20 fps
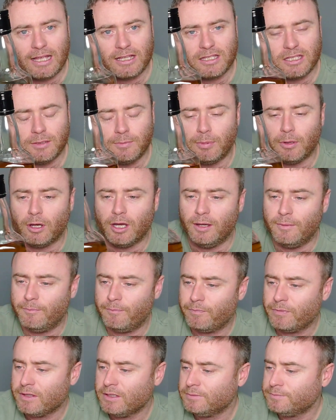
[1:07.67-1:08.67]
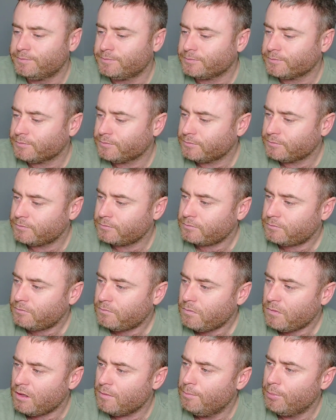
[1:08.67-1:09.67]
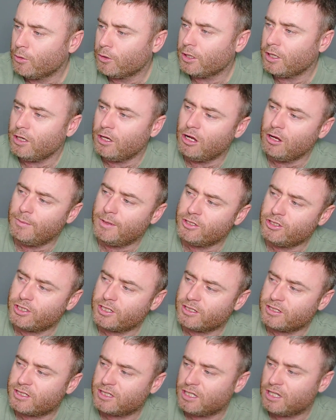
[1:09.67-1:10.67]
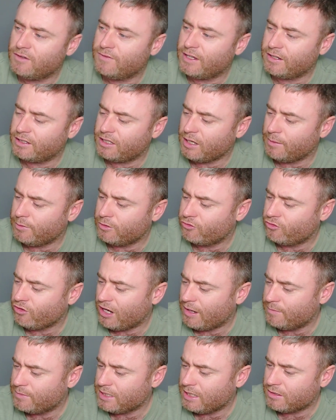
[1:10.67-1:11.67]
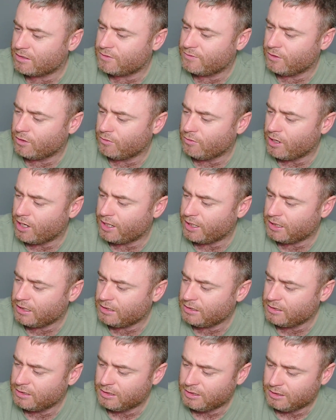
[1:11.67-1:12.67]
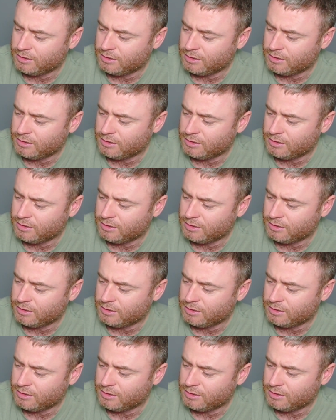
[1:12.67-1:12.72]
had to buy it. Bought it home, as you can see, I've had a couple of drams out of it already.